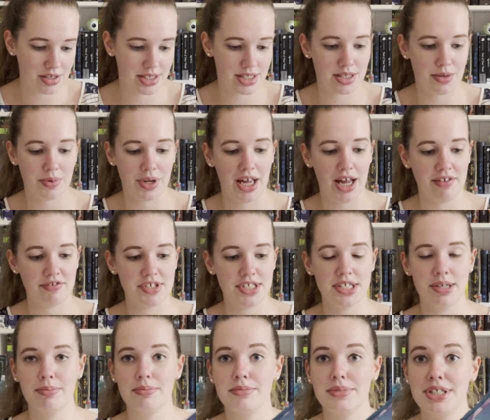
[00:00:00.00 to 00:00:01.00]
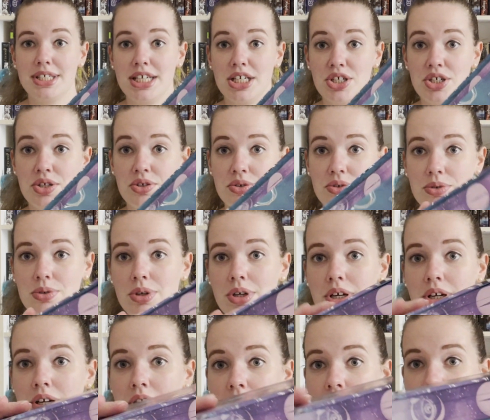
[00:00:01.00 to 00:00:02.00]
So we have some digital
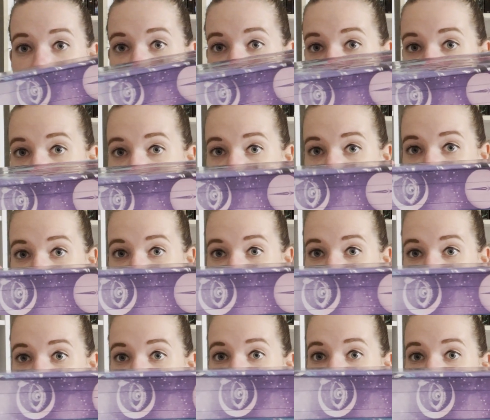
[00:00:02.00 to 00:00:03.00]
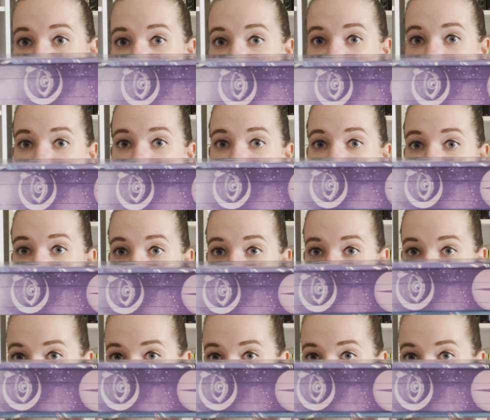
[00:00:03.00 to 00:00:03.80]
sprayed edges and it